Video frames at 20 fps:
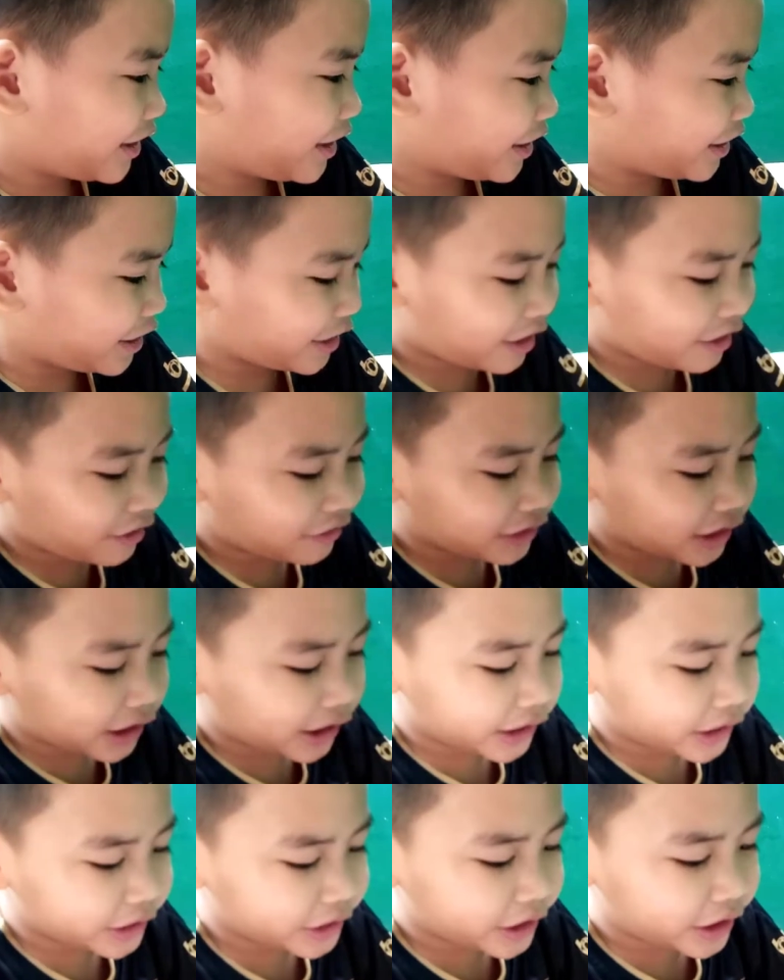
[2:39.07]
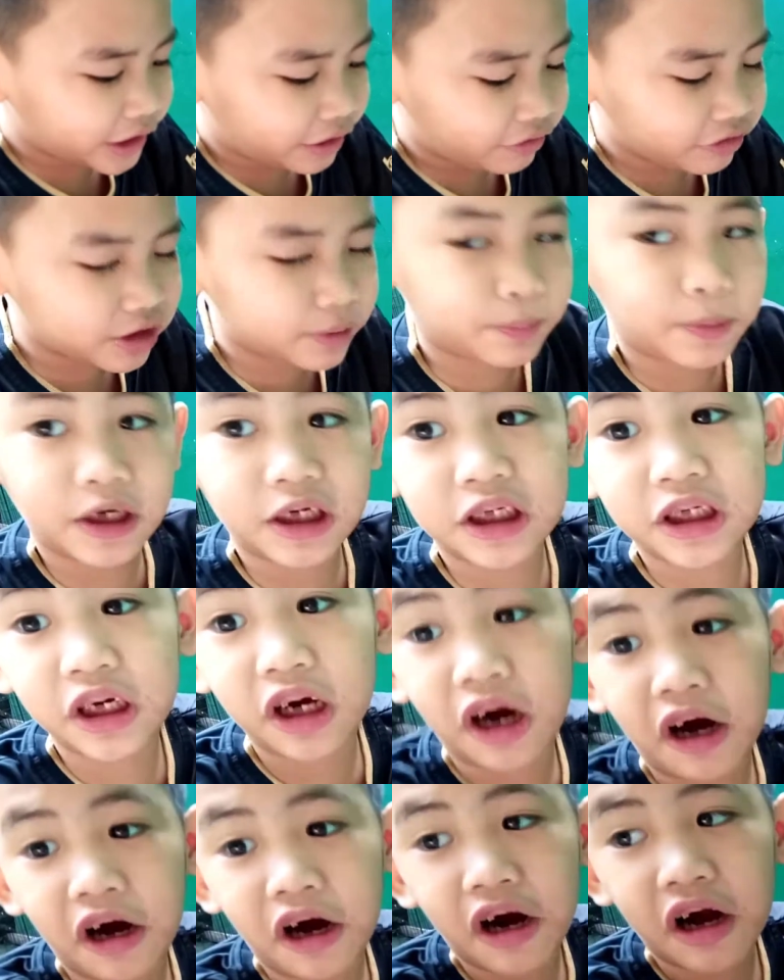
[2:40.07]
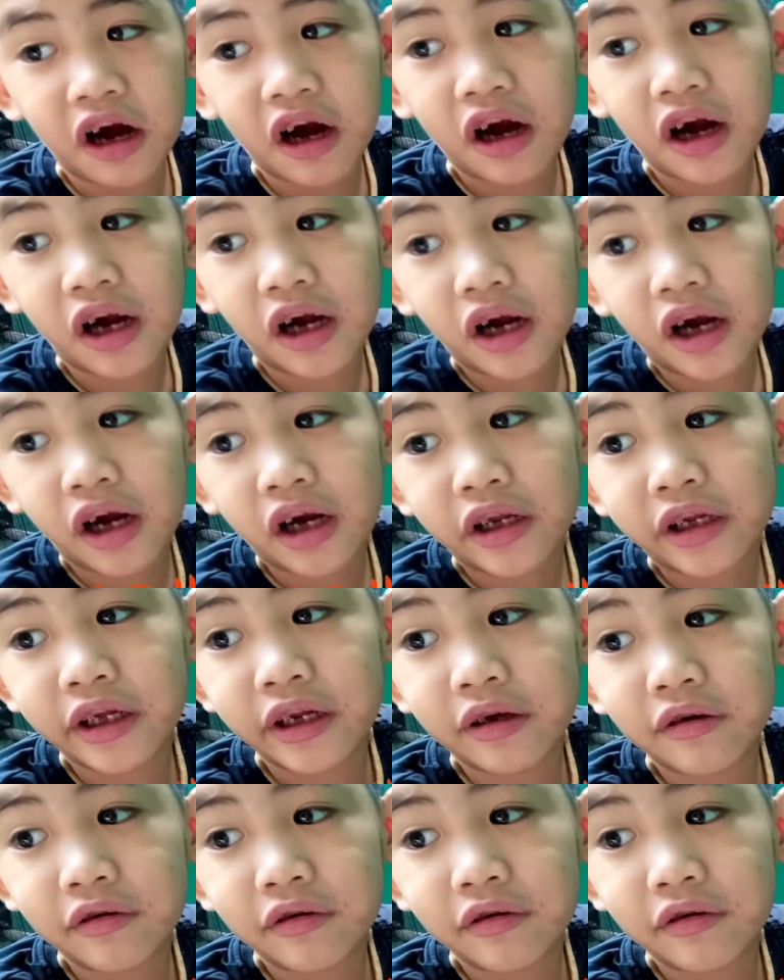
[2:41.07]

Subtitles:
You know SpongeGar? You know